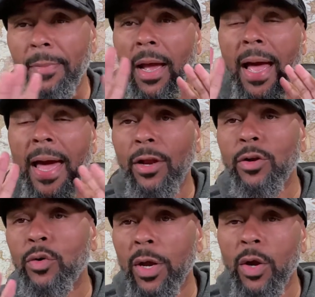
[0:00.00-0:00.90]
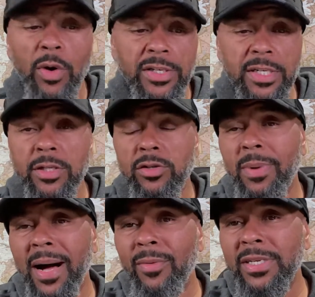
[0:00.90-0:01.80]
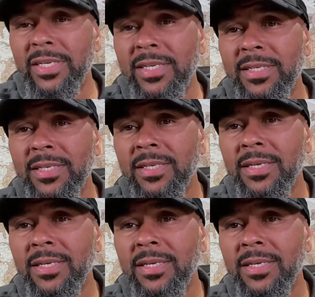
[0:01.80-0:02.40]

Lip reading: I got a quick question. Did you buy one of these?